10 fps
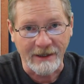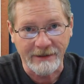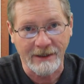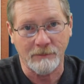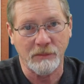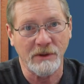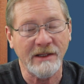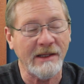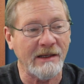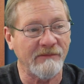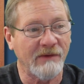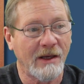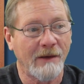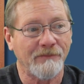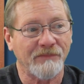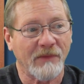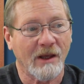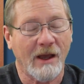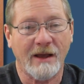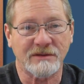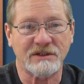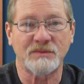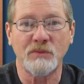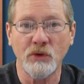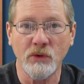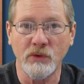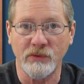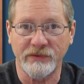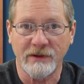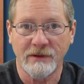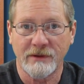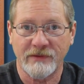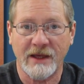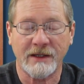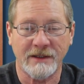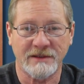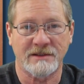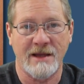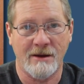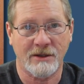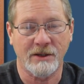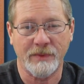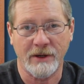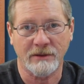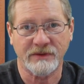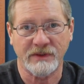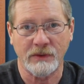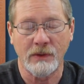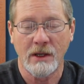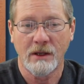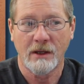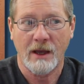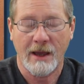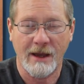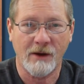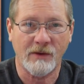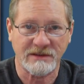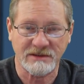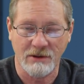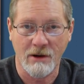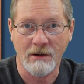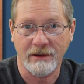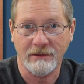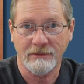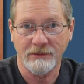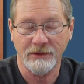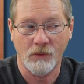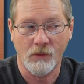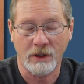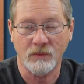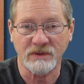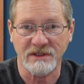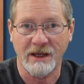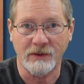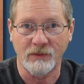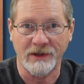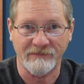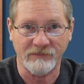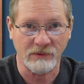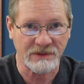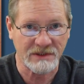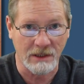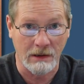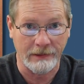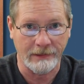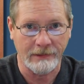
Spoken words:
I can't believe how smooth that is now compared to how I started, what it was like when I first started.